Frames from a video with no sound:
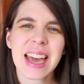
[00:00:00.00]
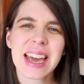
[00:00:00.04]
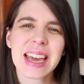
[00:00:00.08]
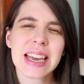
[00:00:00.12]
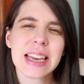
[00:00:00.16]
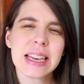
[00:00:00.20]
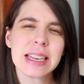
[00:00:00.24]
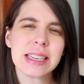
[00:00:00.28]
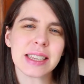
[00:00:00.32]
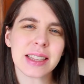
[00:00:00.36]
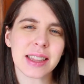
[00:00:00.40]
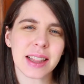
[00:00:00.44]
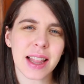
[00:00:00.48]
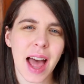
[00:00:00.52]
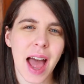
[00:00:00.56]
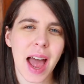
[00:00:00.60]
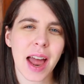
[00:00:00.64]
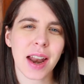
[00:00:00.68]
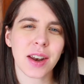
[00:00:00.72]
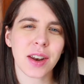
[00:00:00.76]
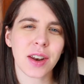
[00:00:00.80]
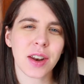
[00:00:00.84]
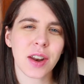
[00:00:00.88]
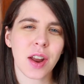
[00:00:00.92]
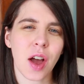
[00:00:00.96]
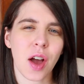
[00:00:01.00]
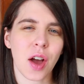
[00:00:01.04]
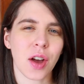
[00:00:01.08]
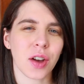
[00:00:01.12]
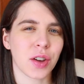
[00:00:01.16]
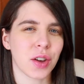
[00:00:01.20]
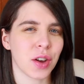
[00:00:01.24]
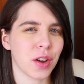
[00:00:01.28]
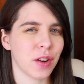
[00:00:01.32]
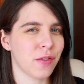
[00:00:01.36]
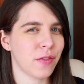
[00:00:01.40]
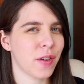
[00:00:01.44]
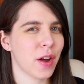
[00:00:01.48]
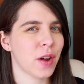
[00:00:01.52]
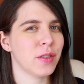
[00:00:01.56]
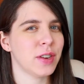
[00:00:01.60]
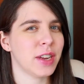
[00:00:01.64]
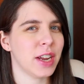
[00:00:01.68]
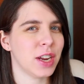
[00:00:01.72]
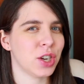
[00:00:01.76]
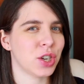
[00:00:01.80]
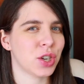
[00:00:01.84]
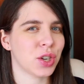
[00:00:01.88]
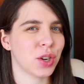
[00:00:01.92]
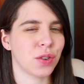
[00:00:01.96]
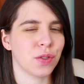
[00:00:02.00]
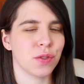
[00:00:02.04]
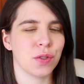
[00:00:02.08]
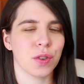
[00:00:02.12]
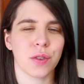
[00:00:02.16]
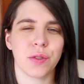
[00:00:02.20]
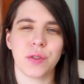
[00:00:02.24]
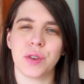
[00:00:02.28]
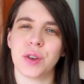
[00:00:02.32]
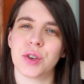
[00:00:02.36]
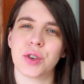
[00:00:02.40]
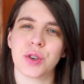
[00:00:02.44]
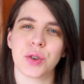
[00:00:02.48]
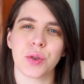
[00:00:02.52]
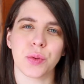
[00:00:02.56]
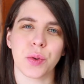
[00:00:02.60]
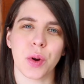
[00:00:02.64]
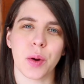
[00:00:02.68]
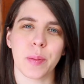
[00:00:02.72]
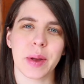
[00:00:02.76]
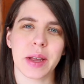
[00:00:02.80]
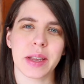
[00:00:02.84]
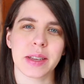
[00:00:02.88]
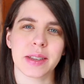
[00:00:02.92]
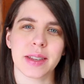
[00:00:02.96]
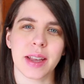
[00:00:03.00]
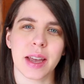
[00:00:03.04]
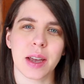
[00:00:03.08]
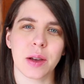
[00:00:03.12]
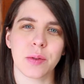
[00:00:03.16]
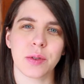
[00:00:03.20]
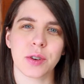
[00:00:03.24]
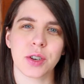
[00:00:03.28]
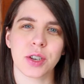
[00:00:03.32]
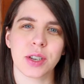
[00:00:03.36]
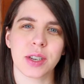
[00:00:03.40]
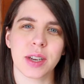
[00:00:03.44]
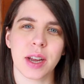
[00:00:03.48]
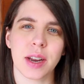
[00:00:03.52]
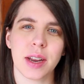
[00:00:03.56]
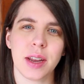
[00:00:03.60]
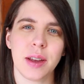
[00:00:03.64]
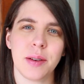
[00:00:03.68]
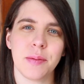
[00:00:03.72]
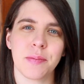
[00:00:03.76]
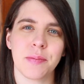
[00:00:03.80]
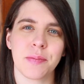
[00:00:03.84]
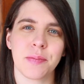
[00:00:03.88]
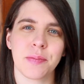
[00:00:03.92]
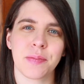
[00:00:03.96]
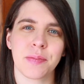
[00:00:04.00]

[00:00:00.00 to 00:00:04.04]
Is Latin a good foundation for future Romance language study?